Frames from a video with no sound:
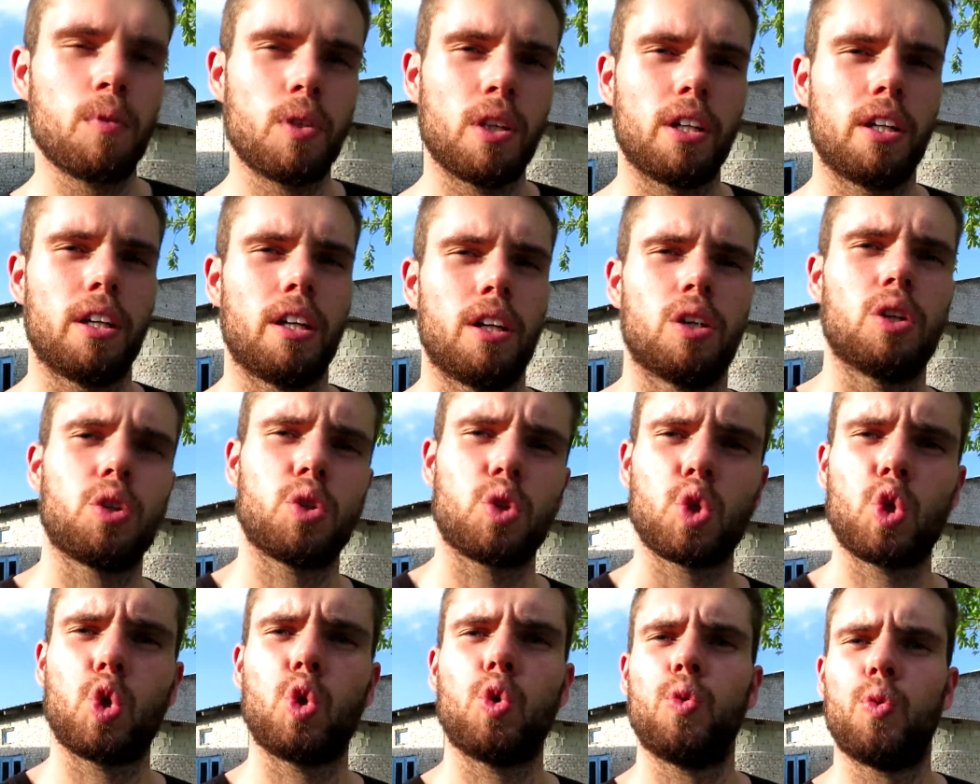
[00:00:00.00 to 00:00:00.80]
you know,
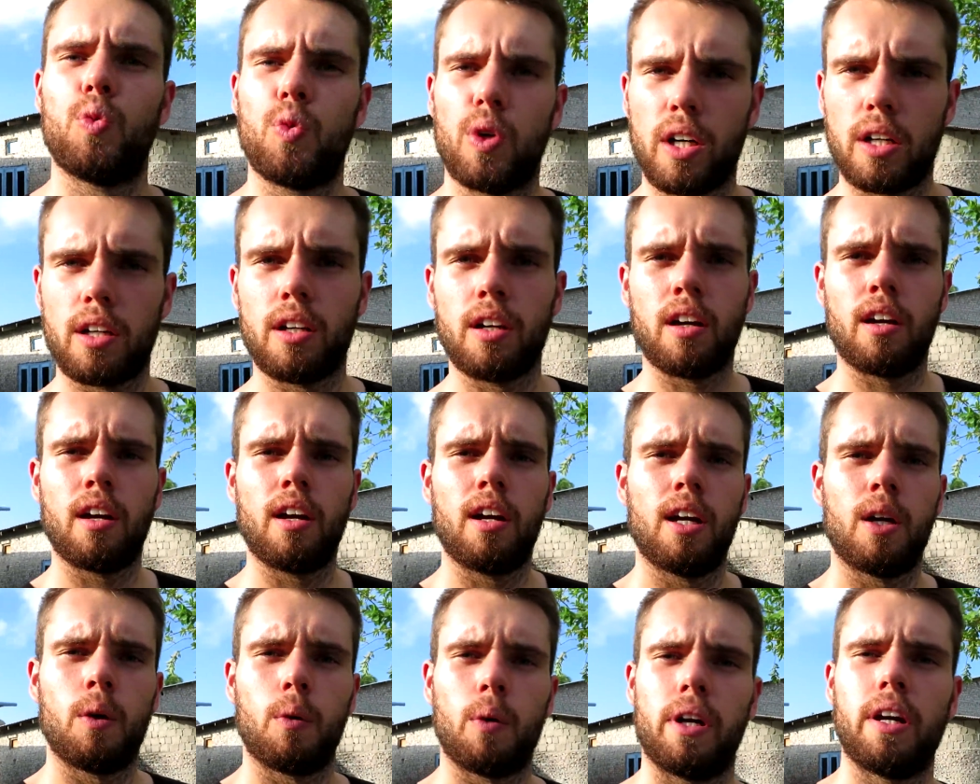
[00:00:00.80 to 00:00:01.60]
it's all fun.
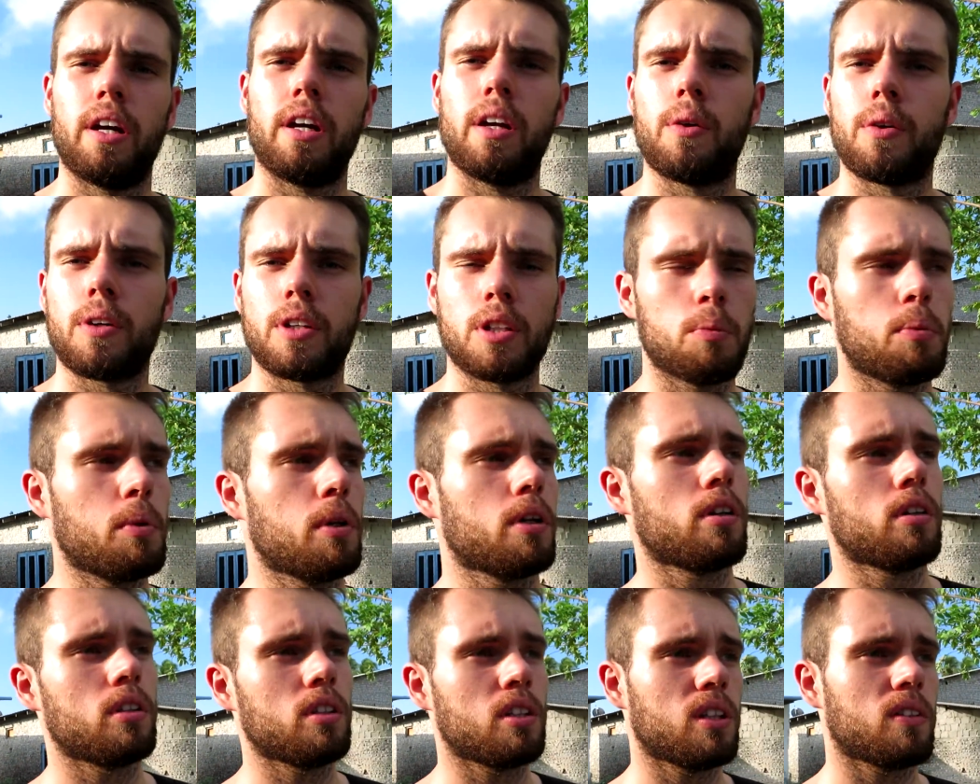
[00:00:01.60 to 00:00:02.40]
We're here to
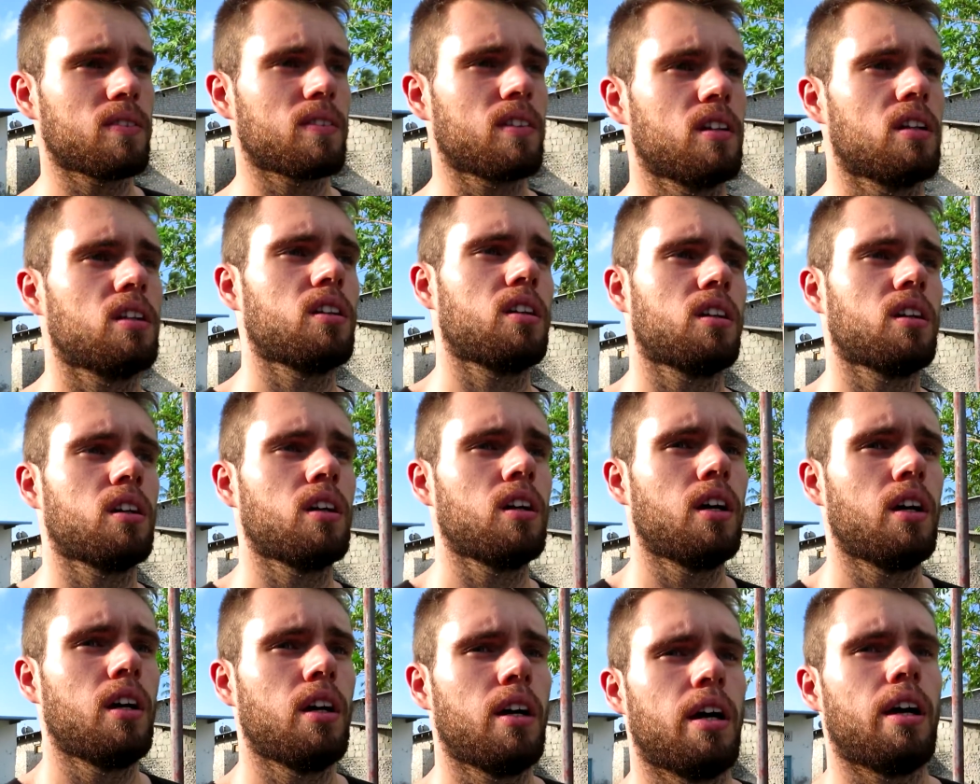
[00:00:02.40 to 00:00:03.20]
experience everything
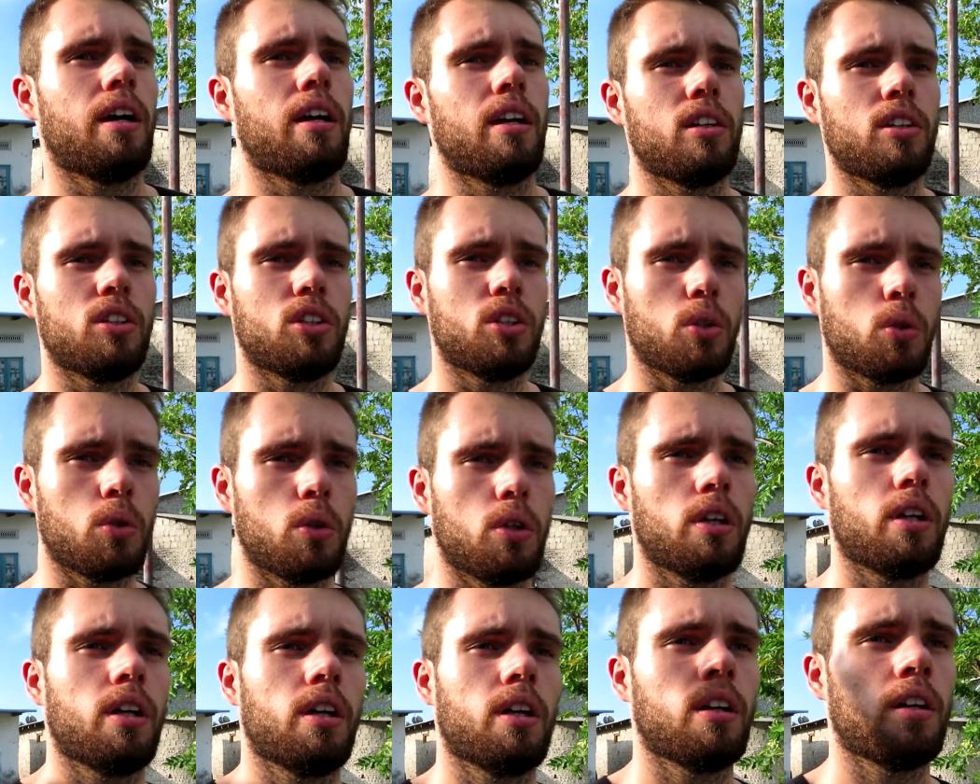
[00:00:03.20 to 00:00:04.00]
and
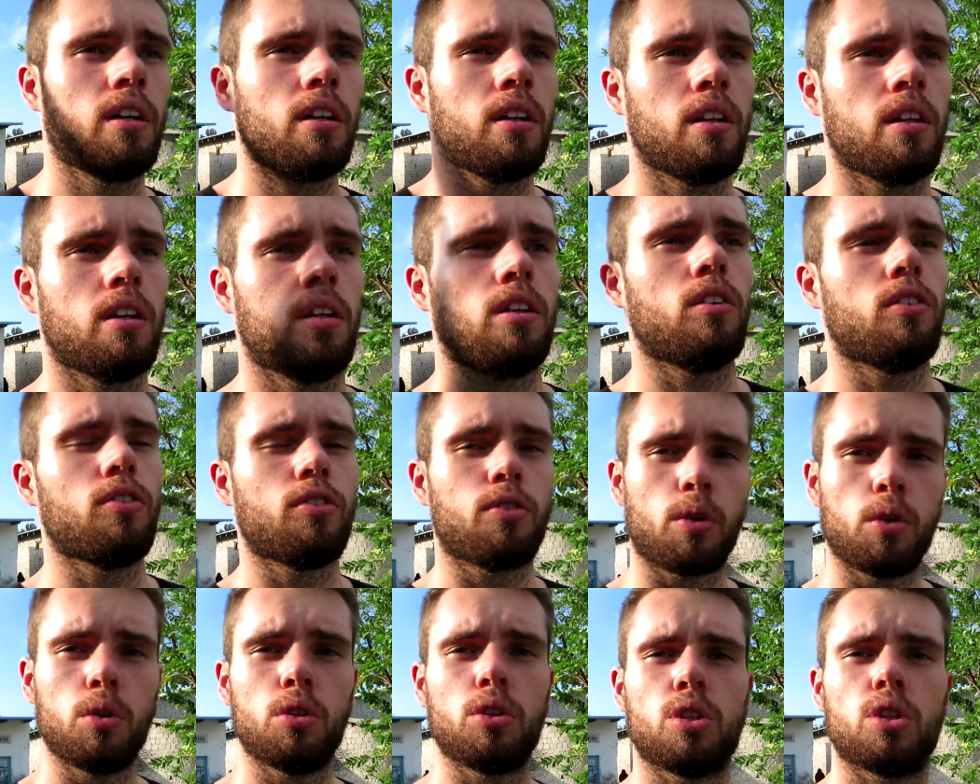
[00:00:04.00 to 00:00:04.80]
enjoy the
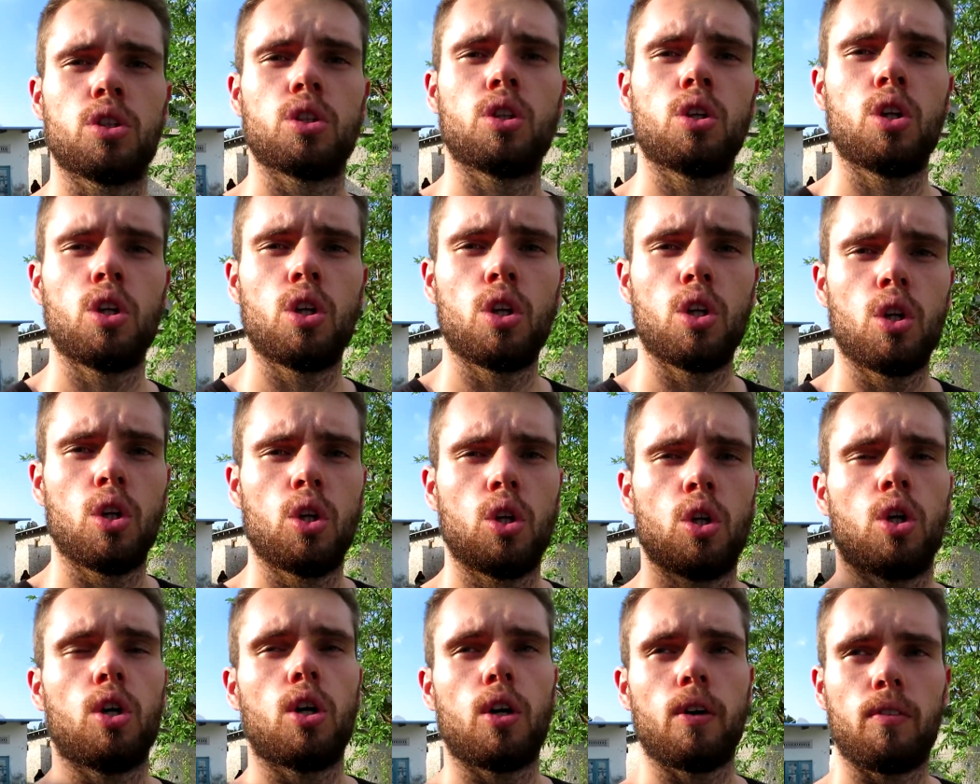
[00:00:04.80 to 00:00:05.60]
fruits
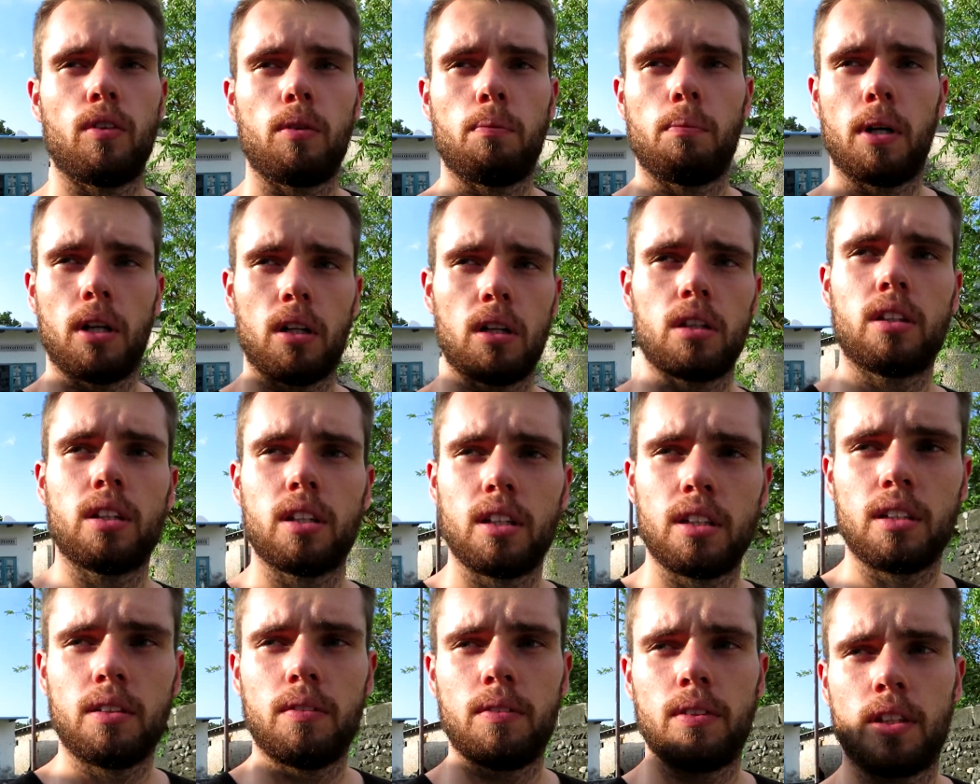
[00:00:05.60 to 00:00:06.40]
of the
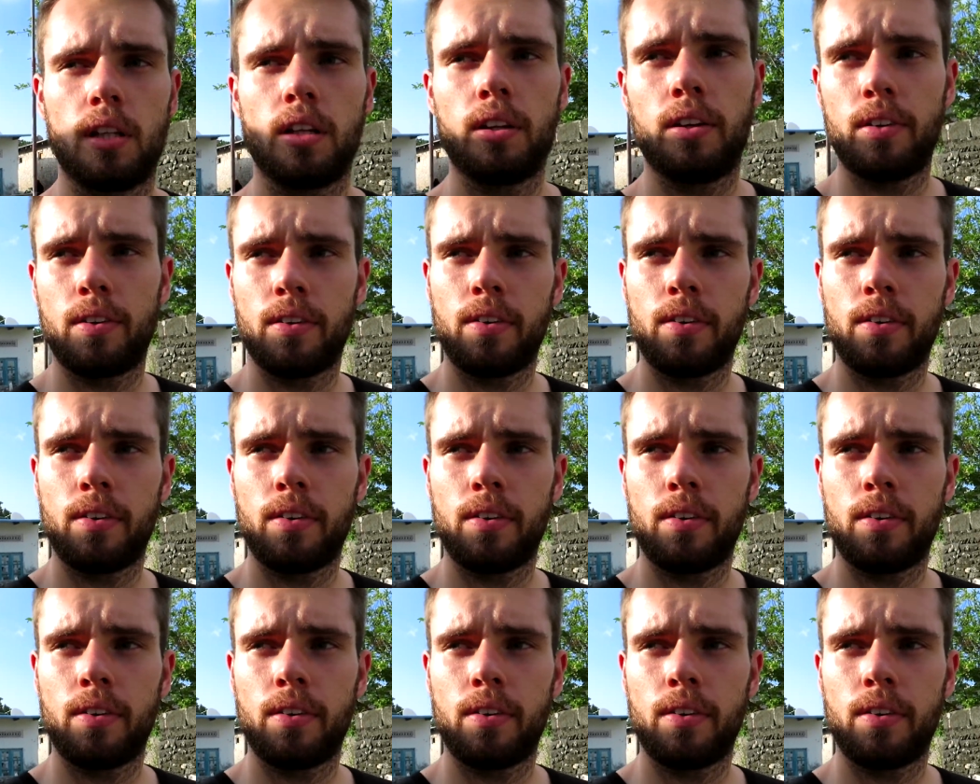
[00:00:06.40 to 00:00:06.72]
Maldives.